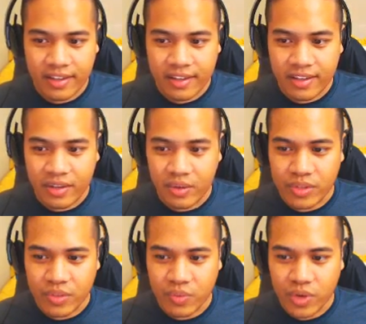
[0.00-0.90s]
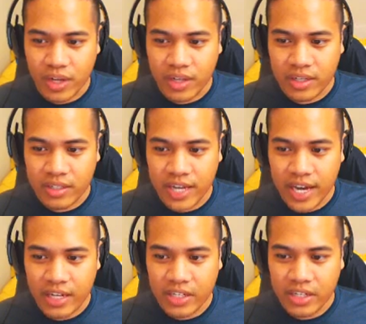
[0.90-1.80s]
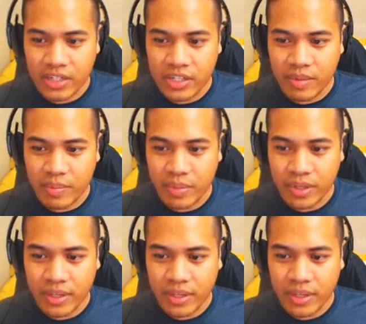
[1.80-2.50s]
You know, there's a run, a dash, a jump,